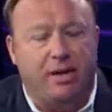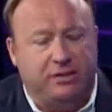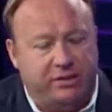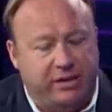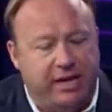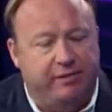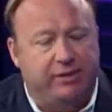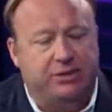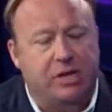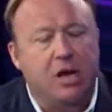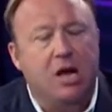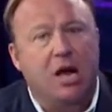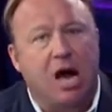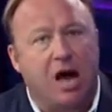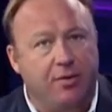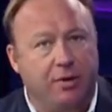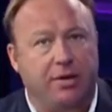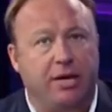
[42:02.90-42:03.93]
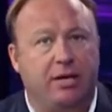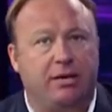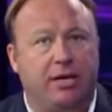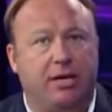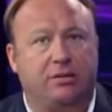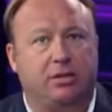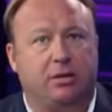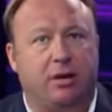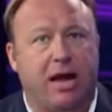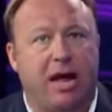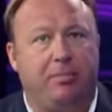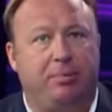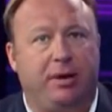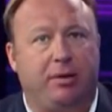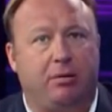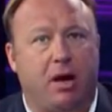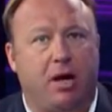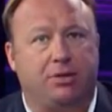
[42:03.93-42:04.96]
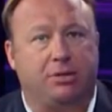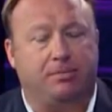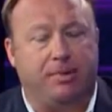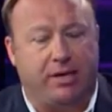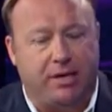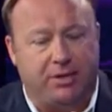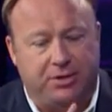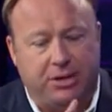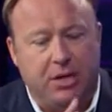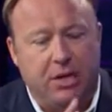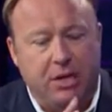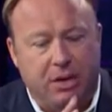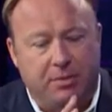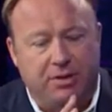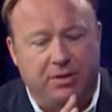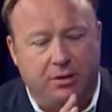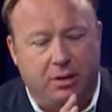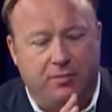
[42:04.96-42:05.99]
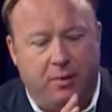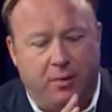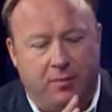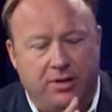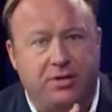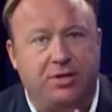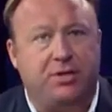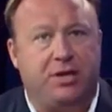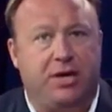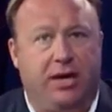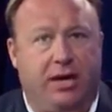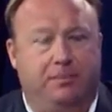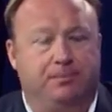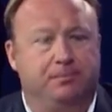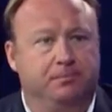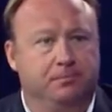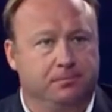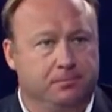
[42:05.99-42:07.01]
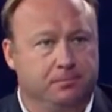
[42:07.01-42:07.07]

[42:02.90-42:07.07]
minutes. Give us other key things that are happening, Roger, because this is key.